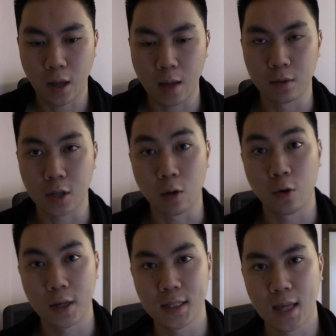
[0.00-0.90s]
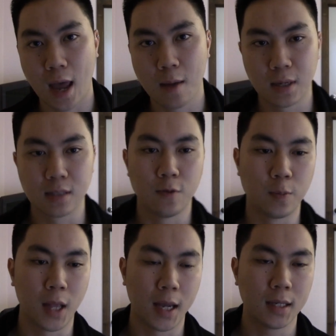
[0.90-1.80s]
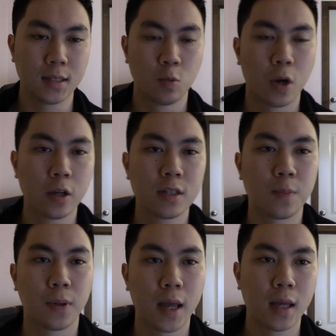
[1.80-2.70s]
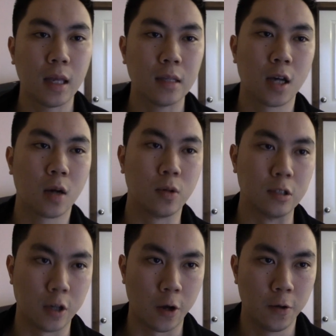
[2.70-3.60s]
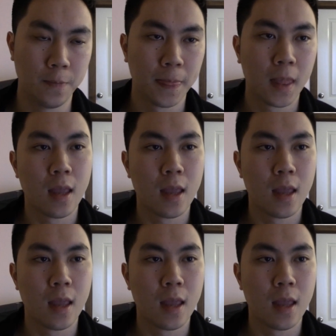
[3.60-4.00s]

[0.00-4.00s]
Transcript: and Taekwondo is a game and is for players, when I used to play in Taekwondo,